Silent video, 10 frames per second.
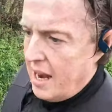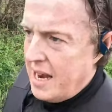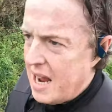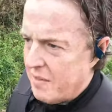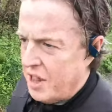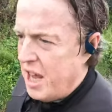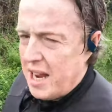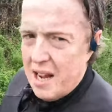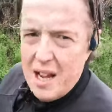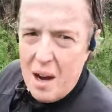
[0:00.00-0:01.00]
And then the other
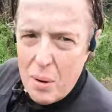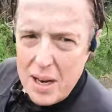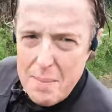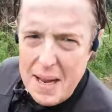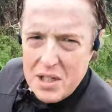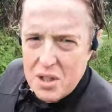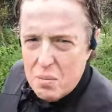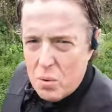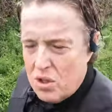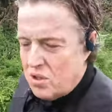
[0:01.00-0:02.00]
thing I wanted to
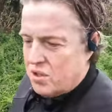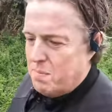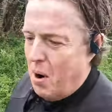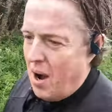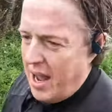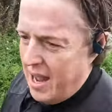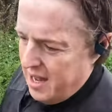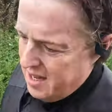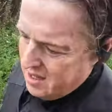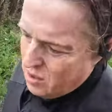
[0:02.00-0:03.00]
mention was
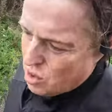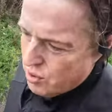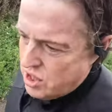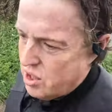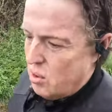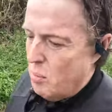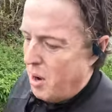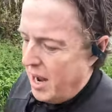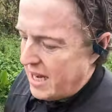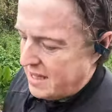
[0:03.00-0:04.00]
my nutrition or
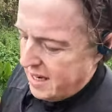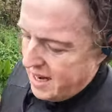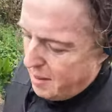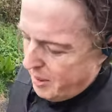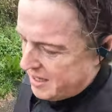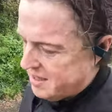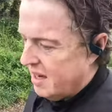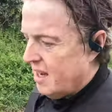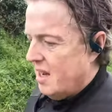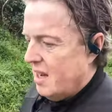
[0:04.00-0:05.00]
my eating
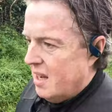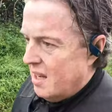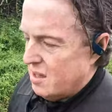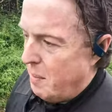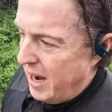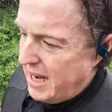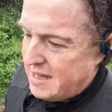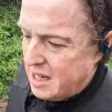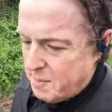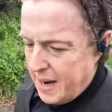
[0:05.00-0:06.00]
habits. So my
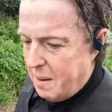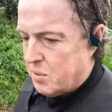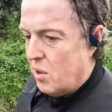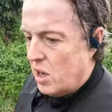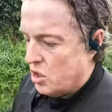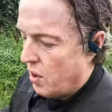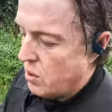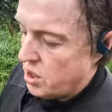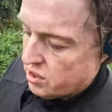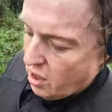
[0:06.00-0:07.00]
eating has been absolutely
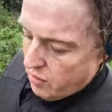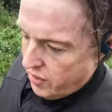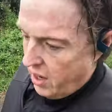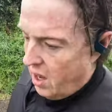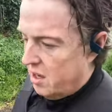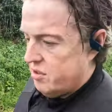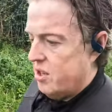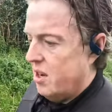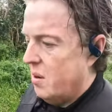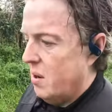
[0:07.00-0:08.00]
atrocious over the
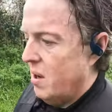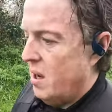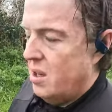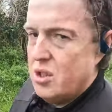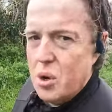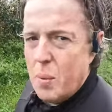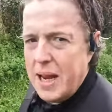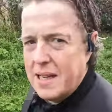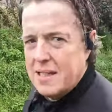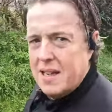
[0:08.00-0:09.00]
last 2
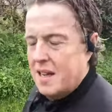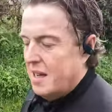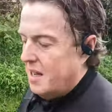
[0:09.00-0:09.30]
weeks.